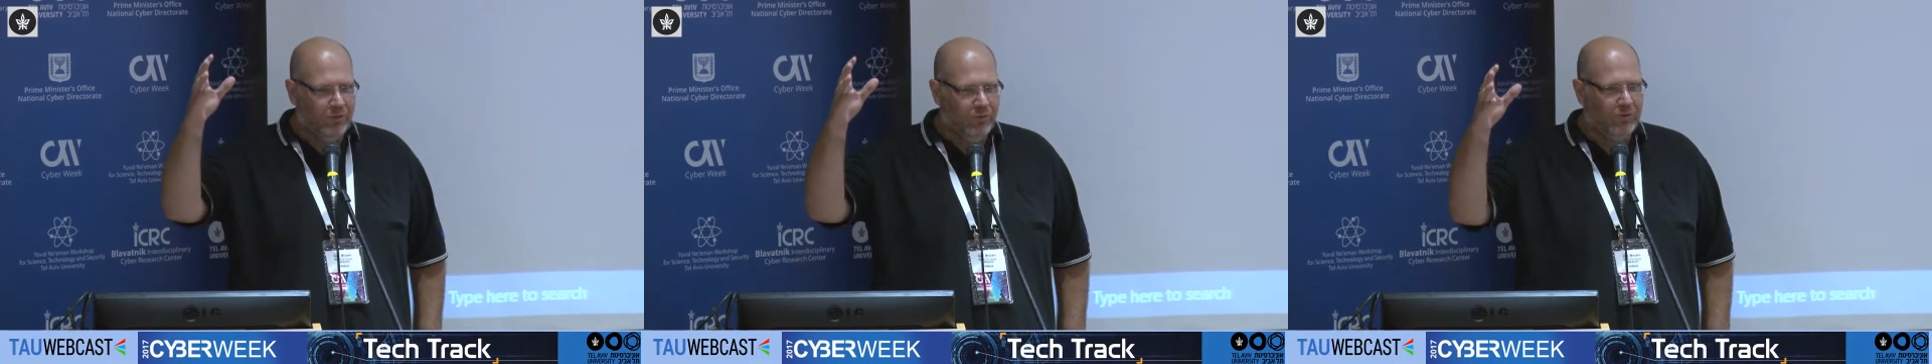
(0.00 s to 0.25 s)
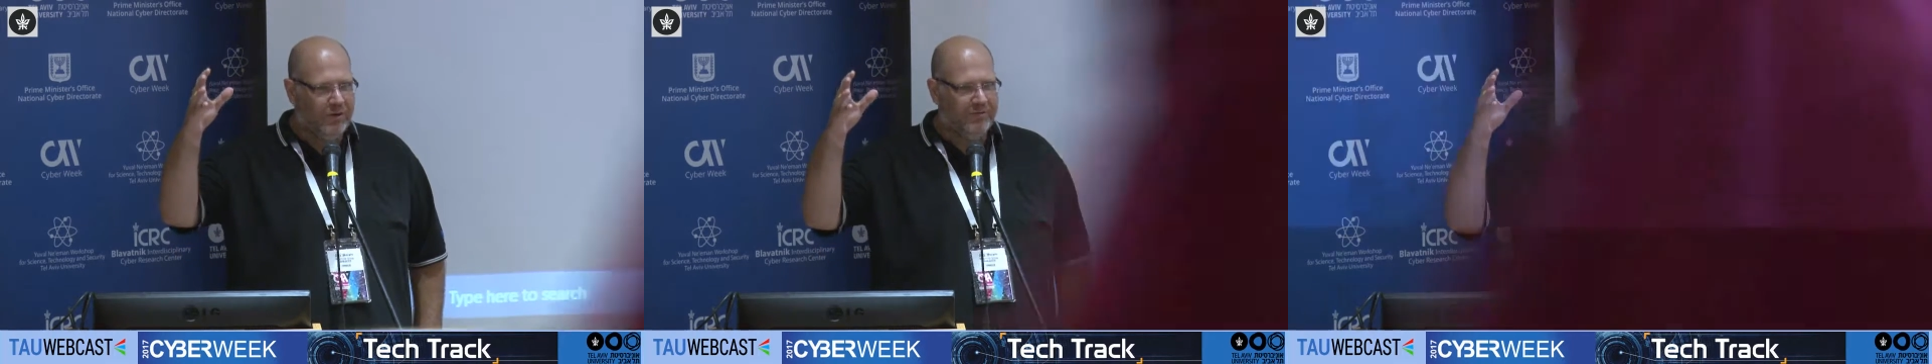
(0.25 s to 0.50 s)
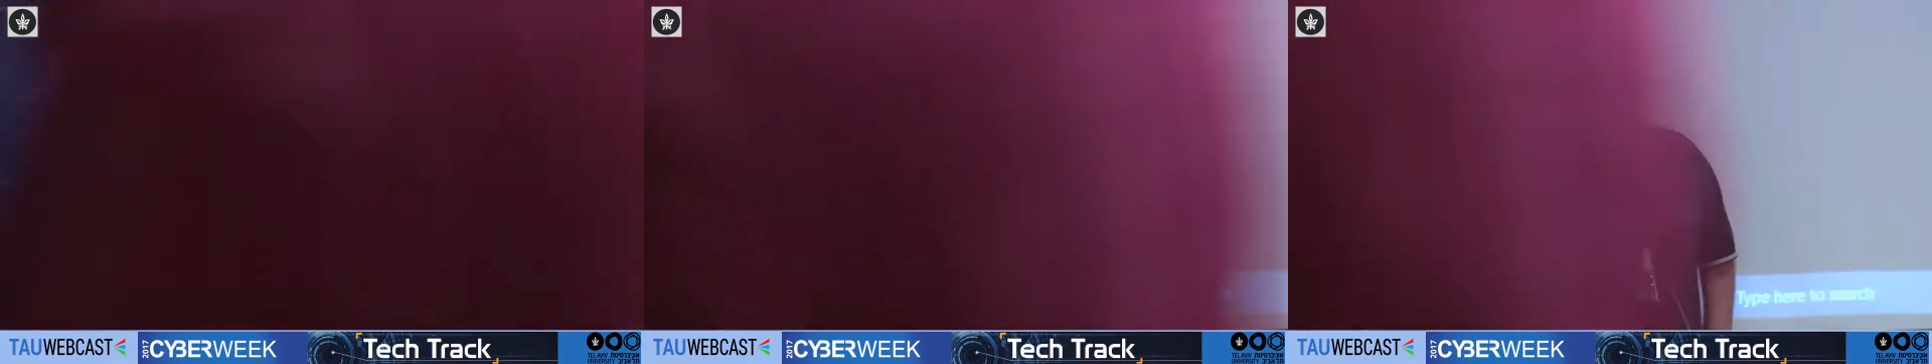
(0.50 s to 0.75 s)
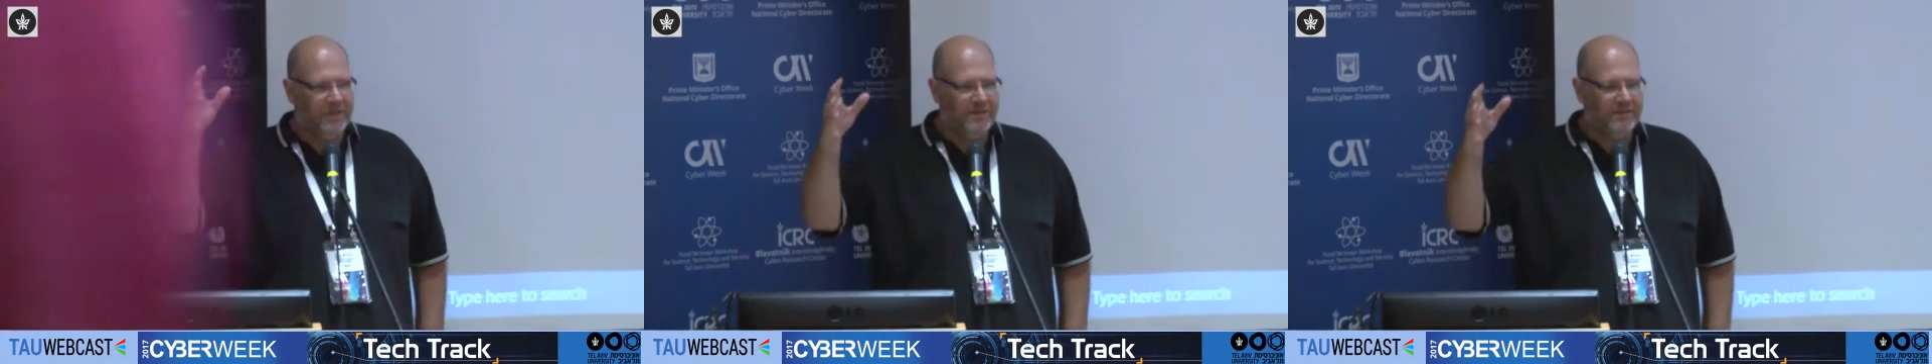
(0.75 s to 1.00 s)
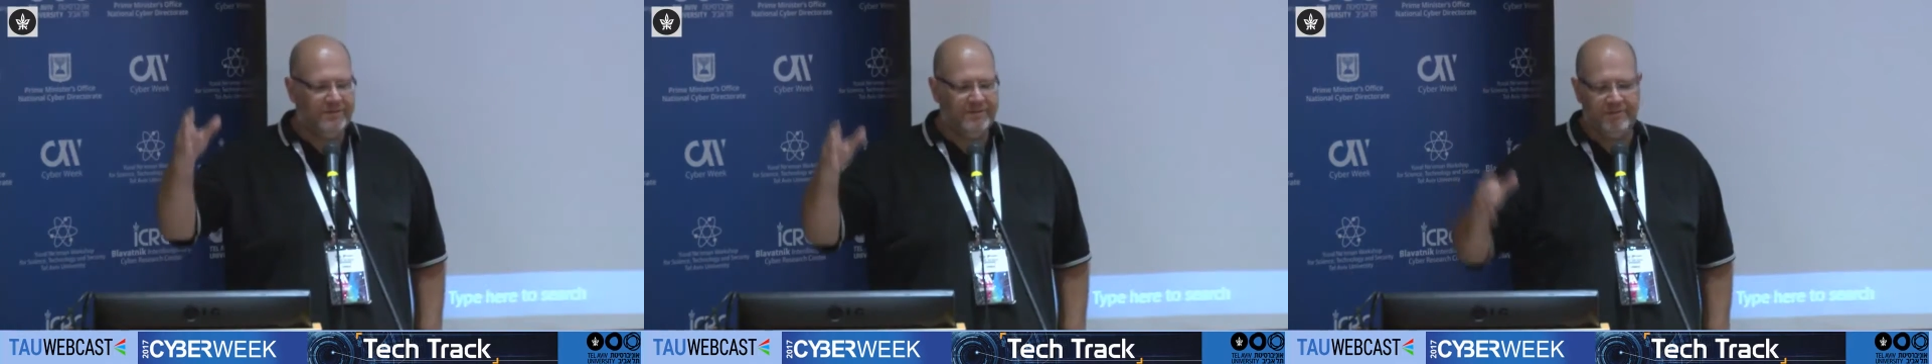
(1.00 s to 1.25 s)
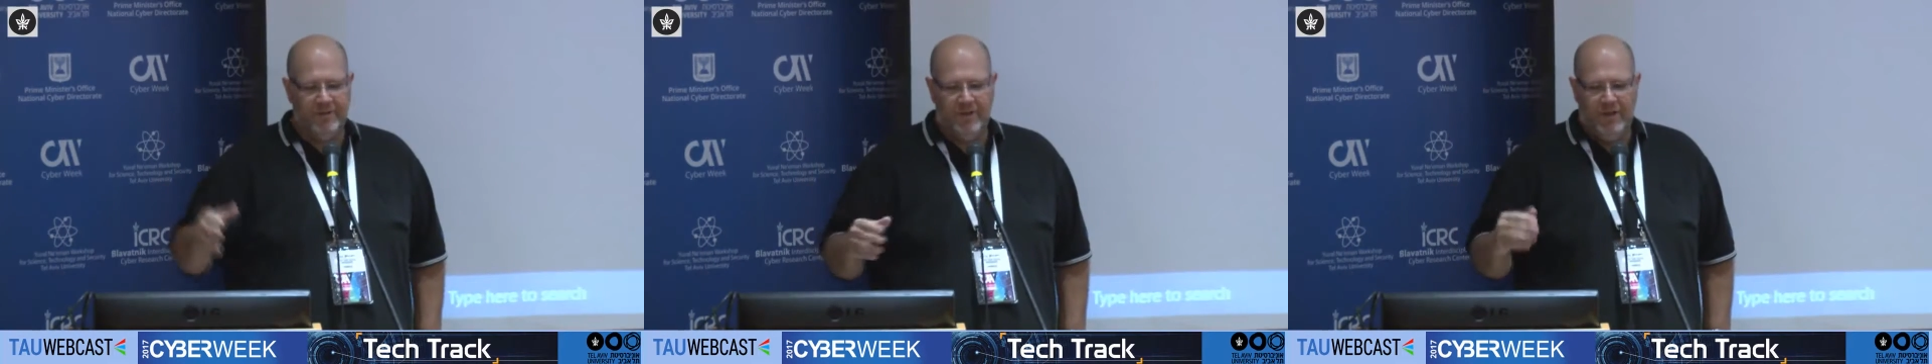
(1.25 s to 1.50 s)
look a few years,
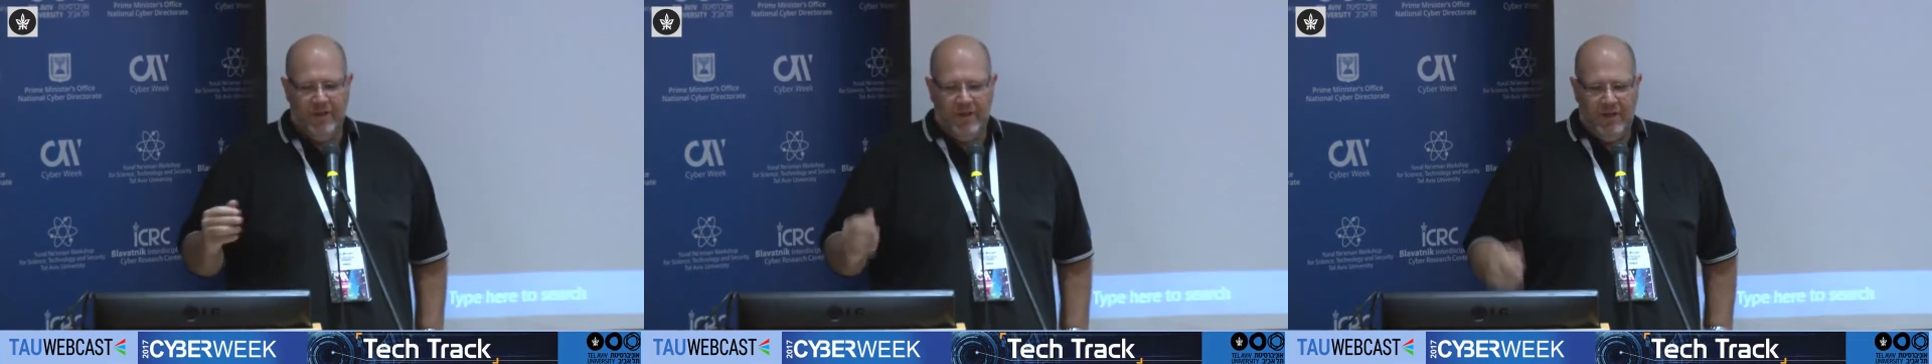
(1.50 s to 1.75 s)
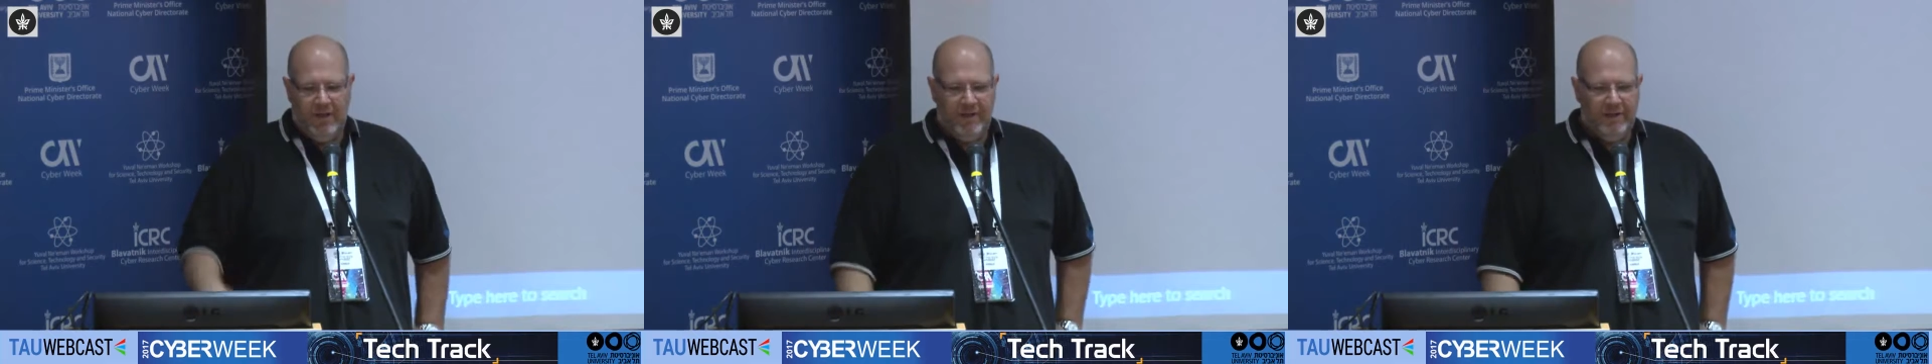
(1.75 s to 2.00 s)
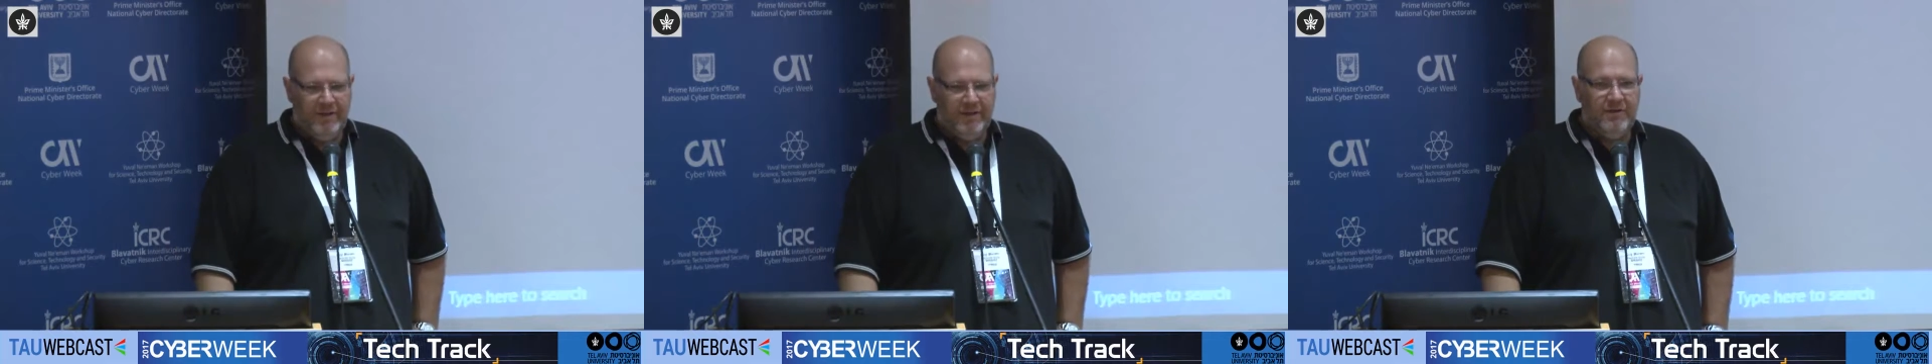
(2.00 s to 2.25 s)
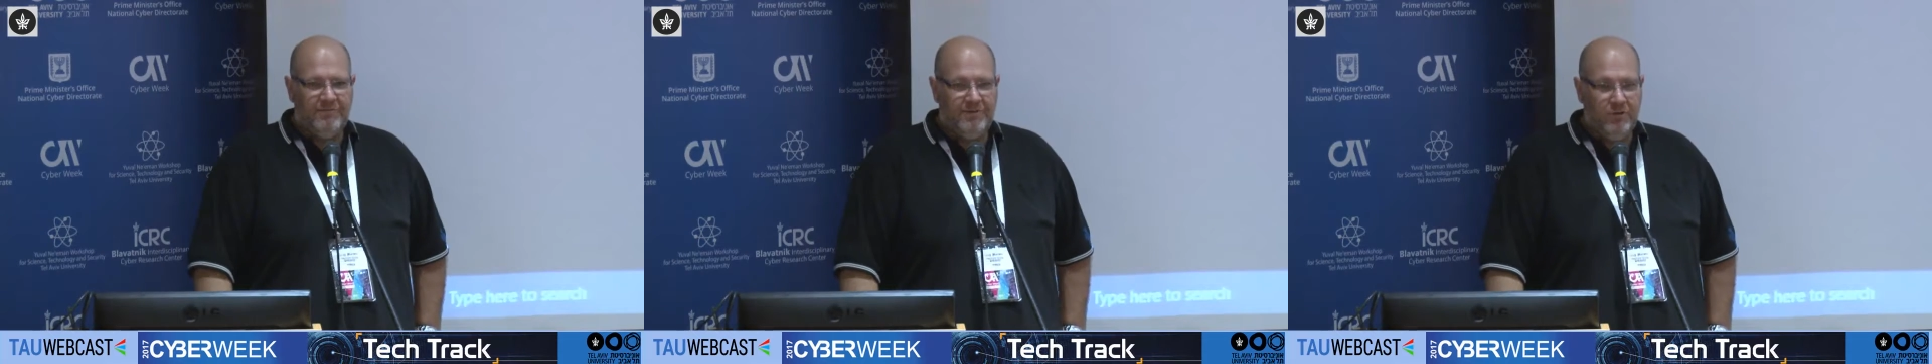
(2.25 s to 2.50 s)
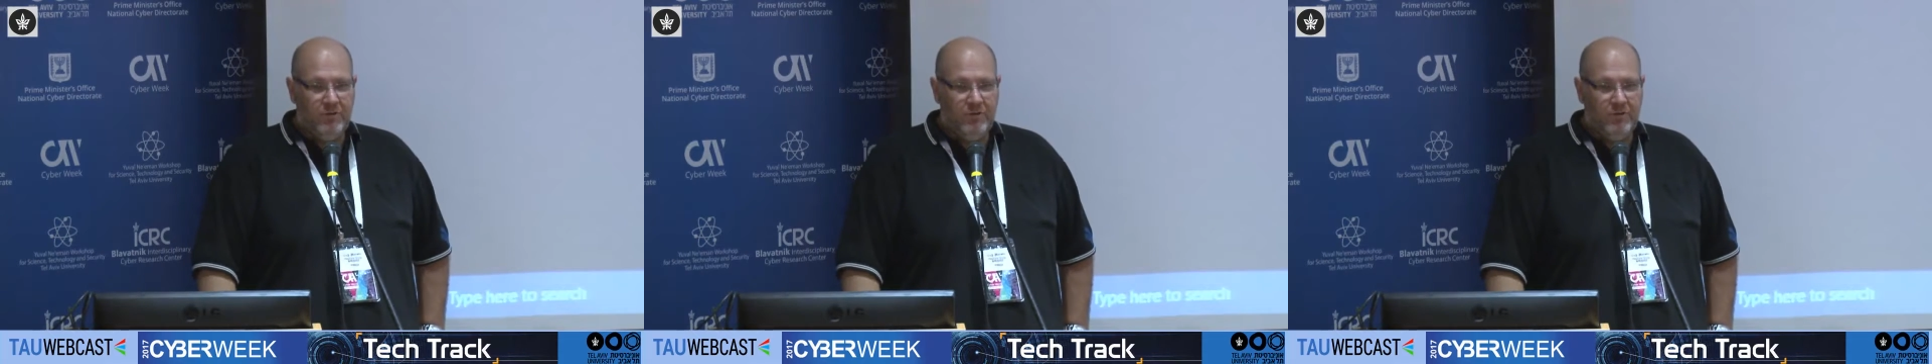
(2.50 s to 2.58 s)
uh, in a few